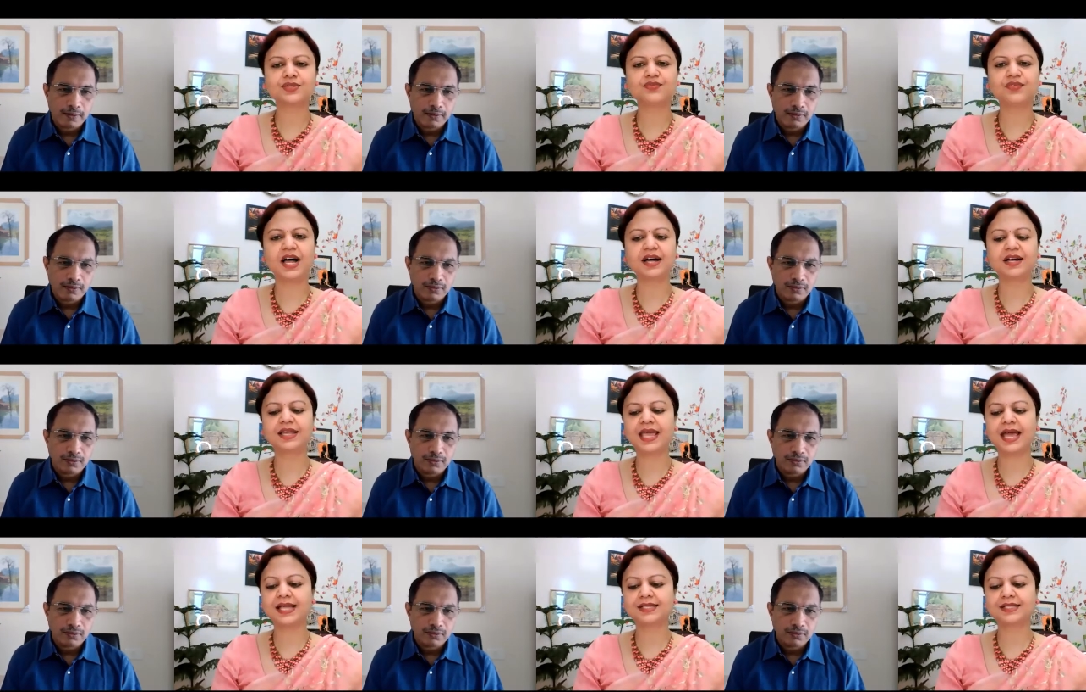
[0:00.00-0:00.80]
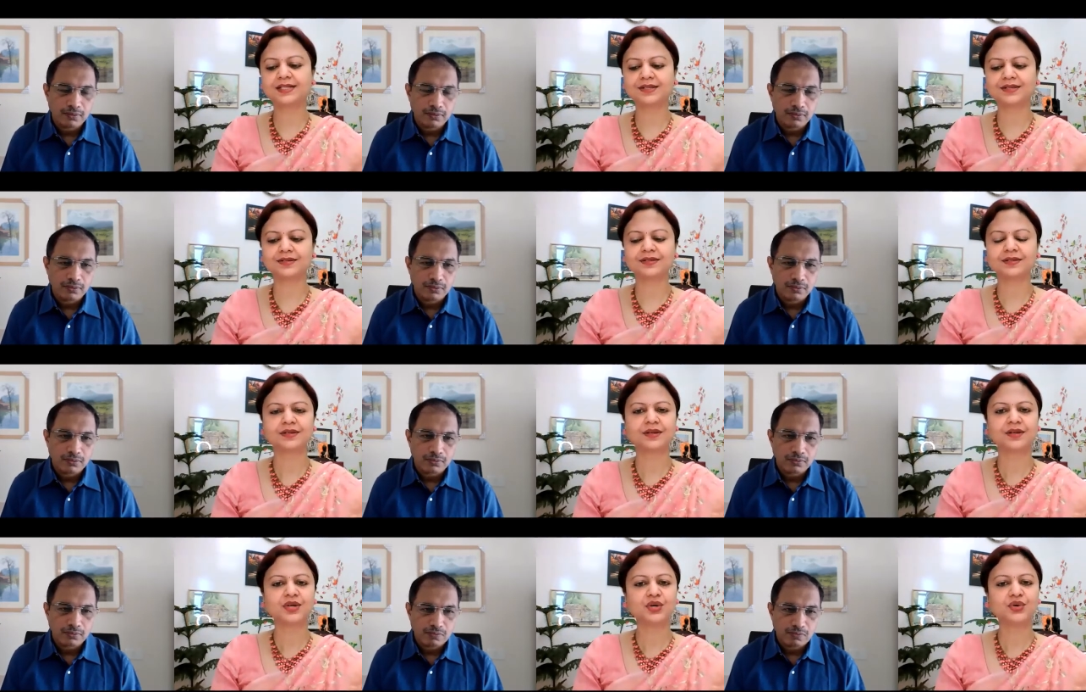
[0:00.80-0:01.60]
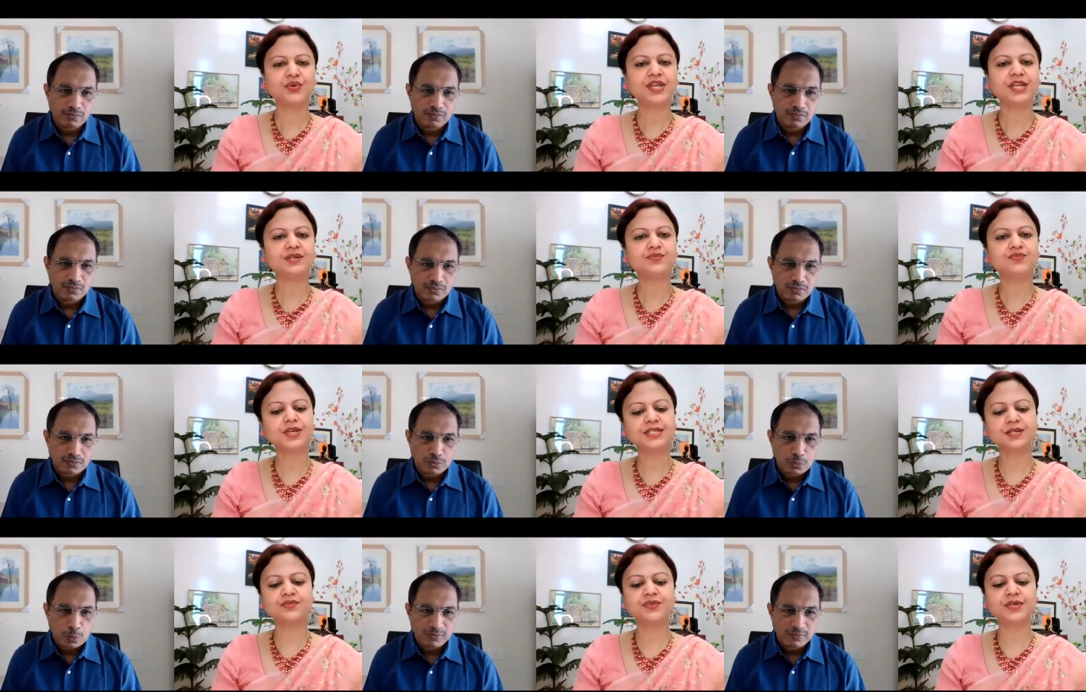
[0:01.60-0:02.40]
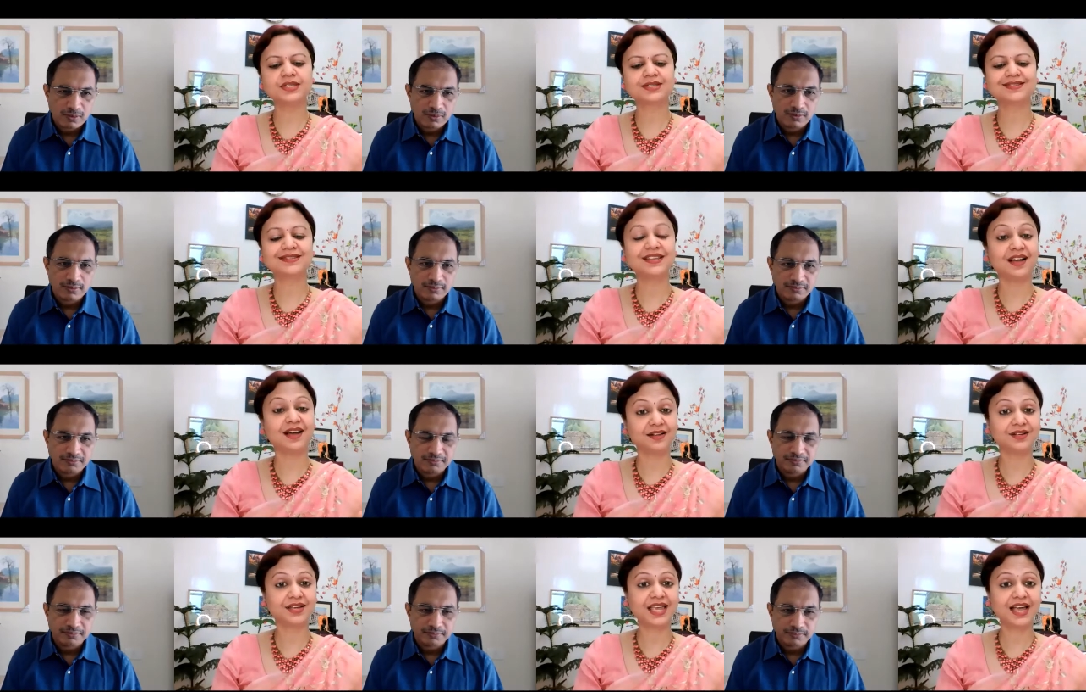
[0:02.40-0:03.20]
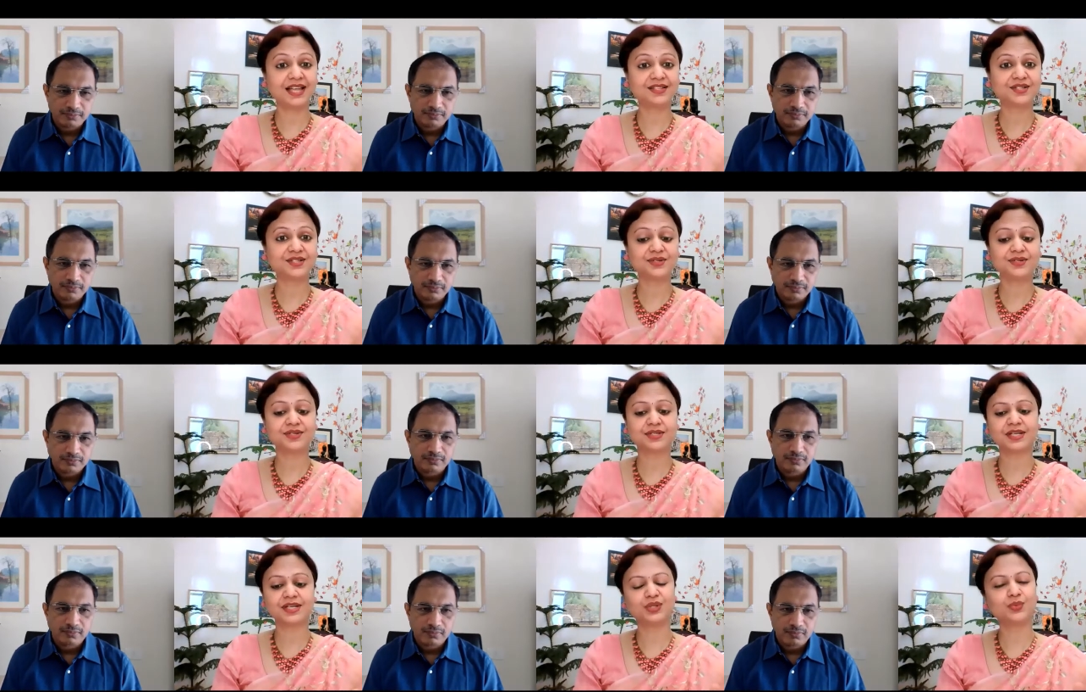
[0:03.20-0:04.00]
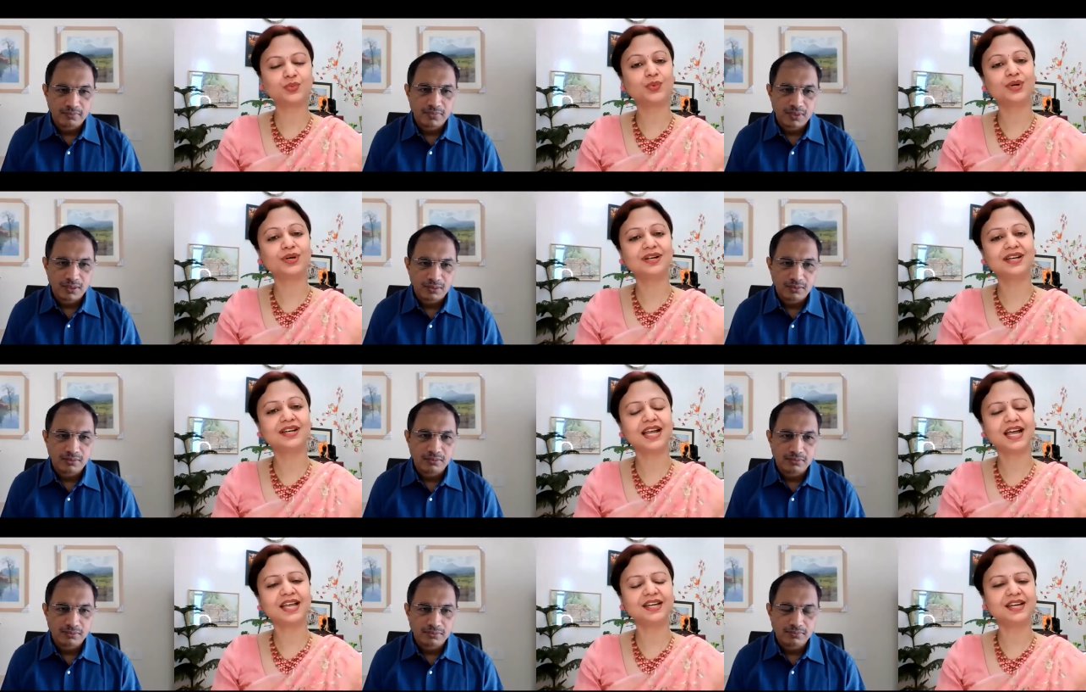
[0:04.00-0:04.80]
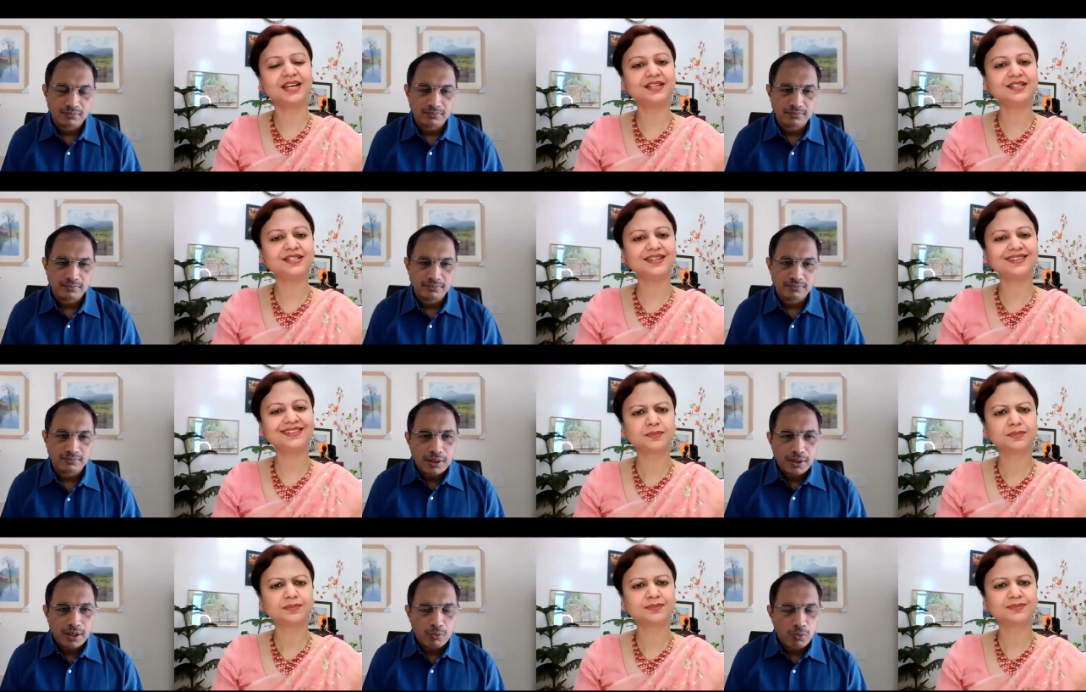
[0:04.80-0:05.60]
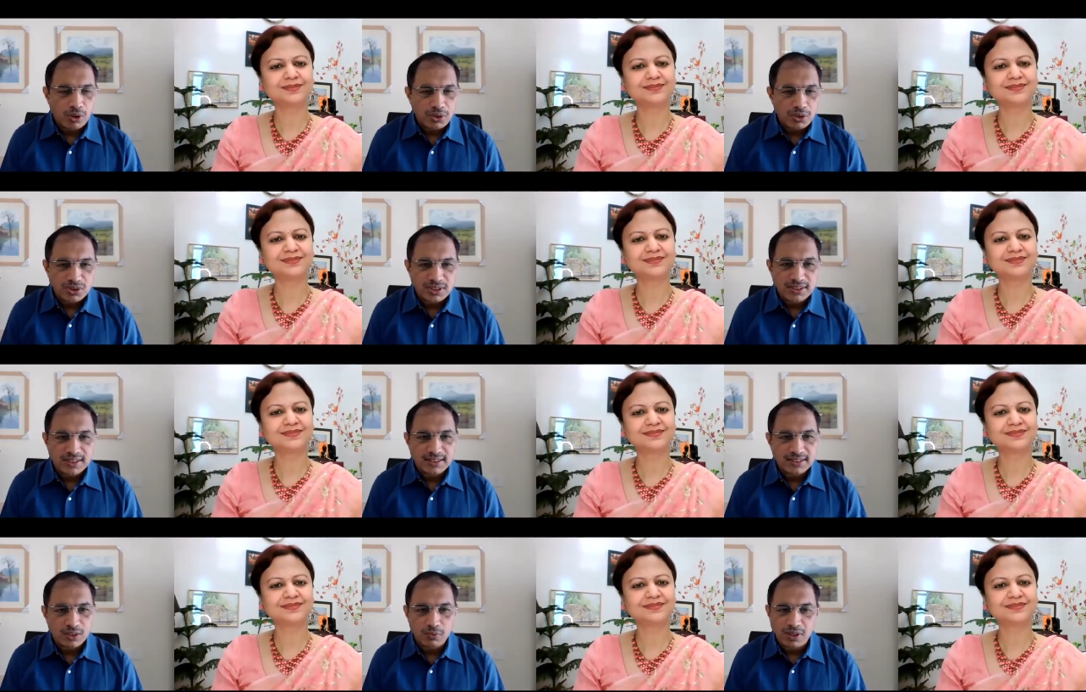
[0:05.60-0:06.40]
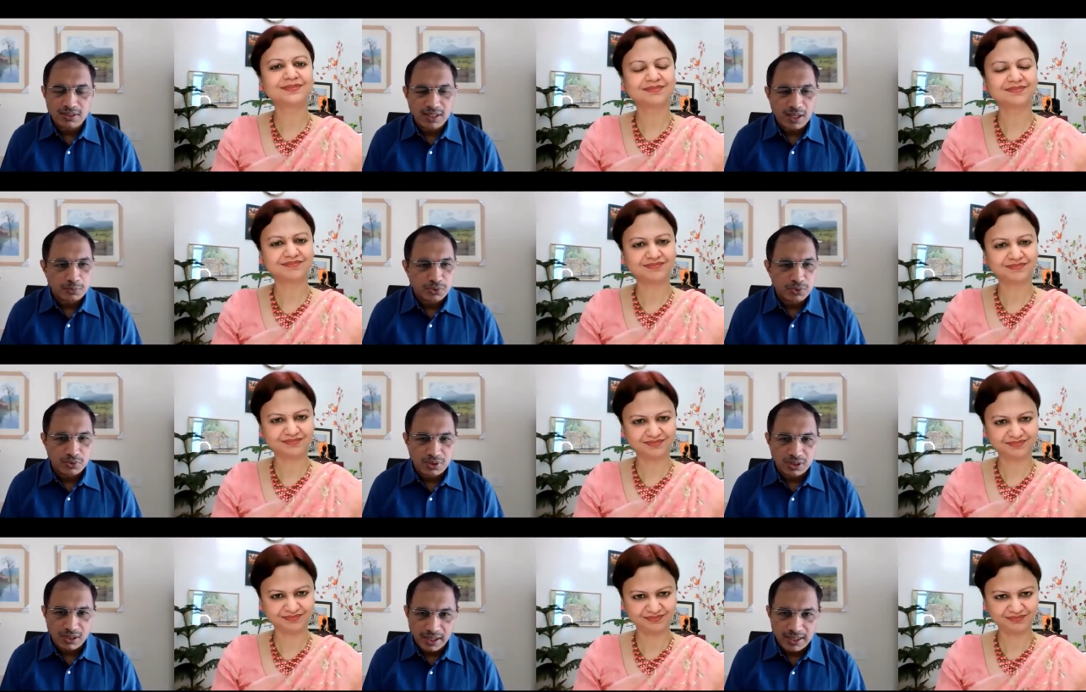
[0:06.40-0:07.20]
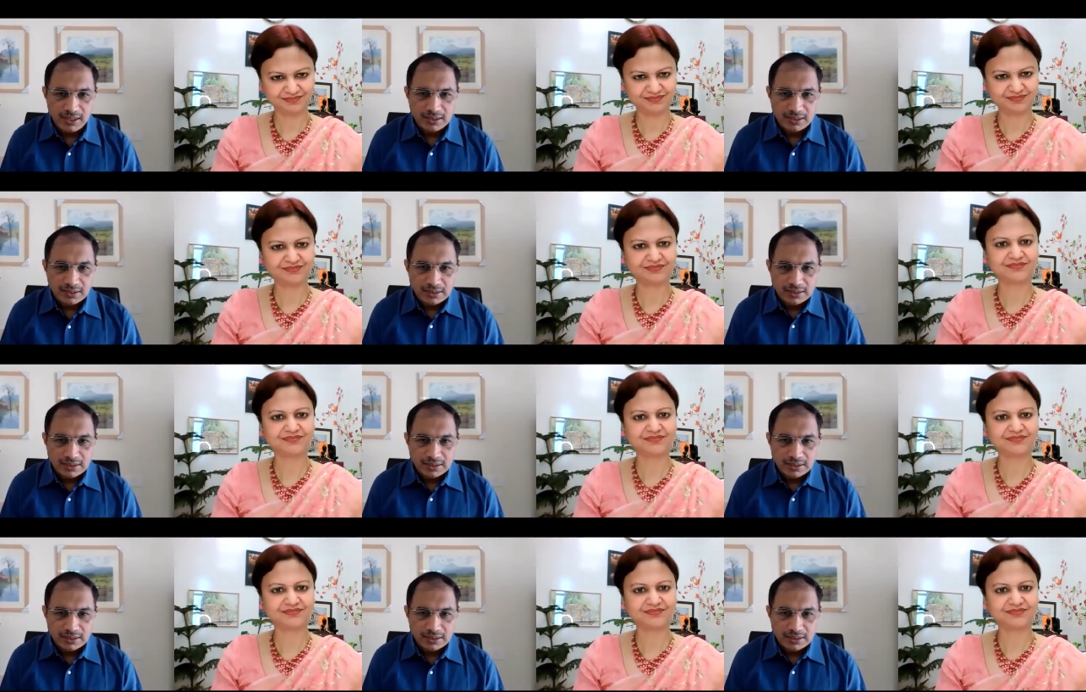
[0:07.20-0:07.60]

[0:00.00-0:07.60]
Speaker 1: of lung cancer read vis-a-vis the other cancers in the world and in India?
Speaker 2: What you suggested was absolutely right.